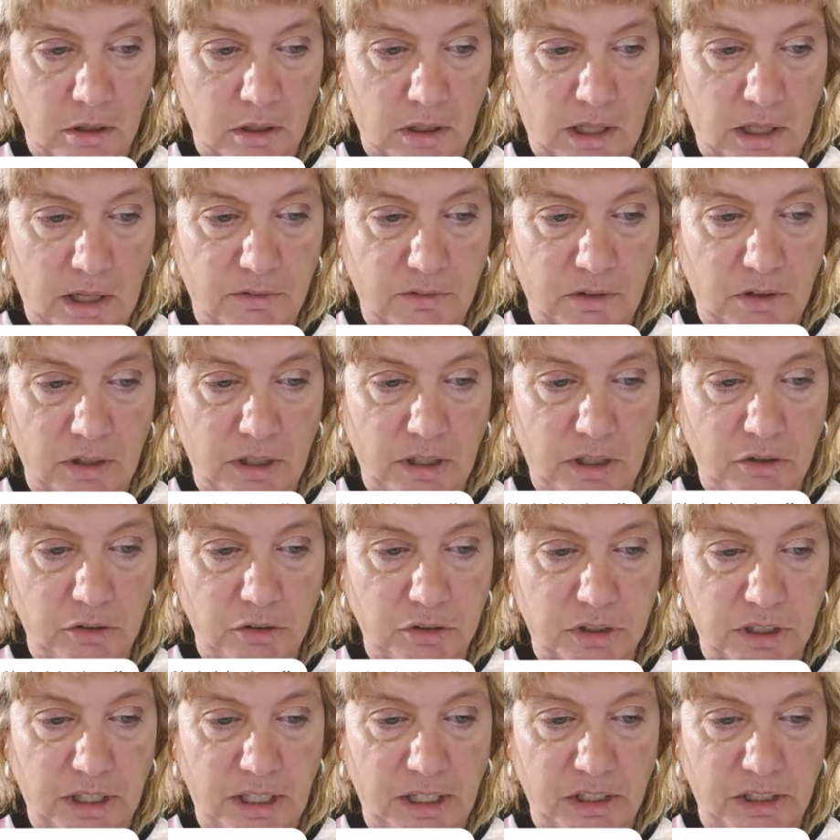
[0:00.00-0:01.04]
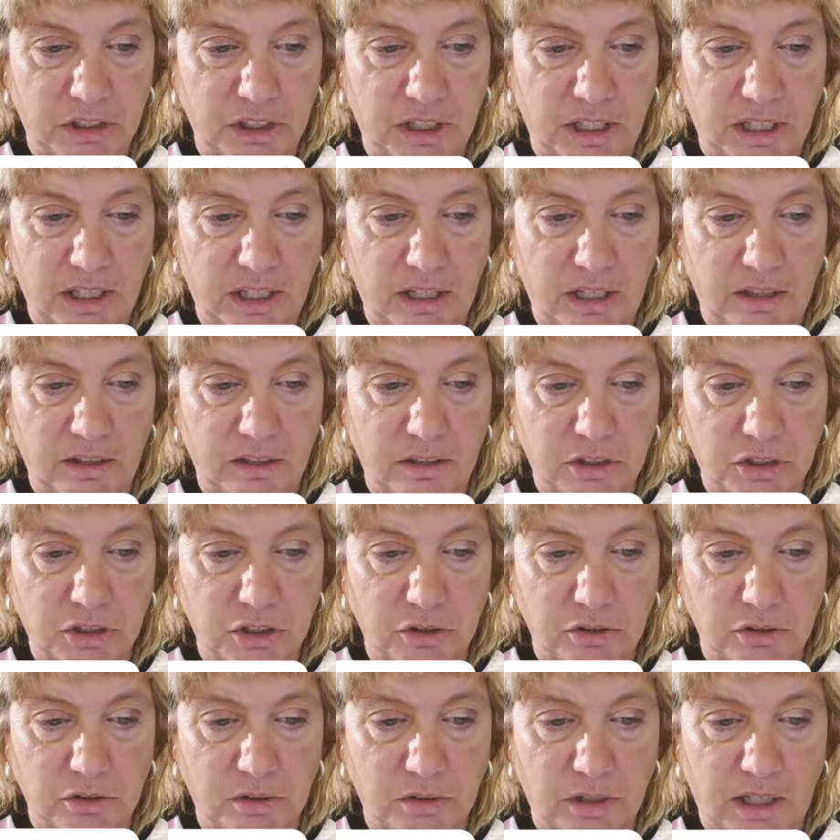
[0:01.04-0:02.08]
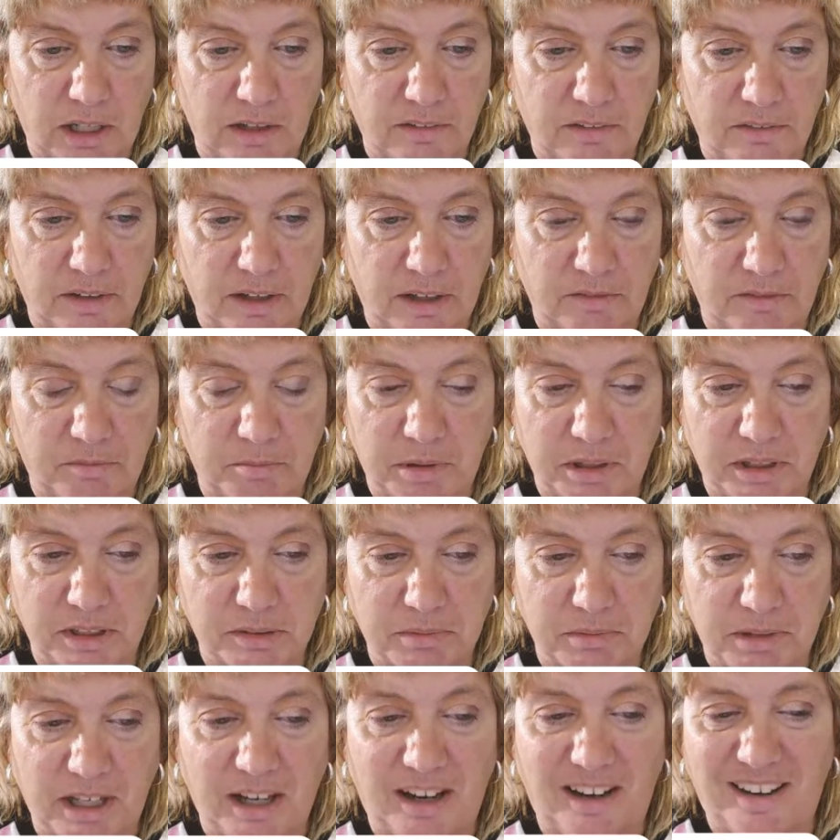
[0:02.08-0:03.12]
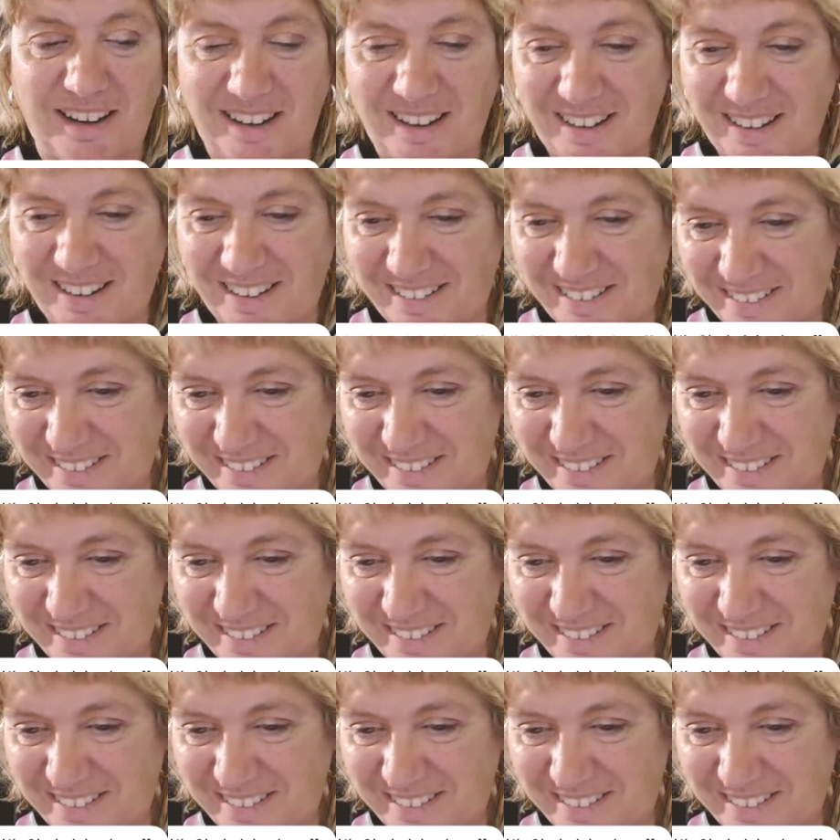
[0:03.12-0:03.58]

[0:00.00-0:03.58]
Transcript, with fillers: I've only used inkjet and two I have pissed me off.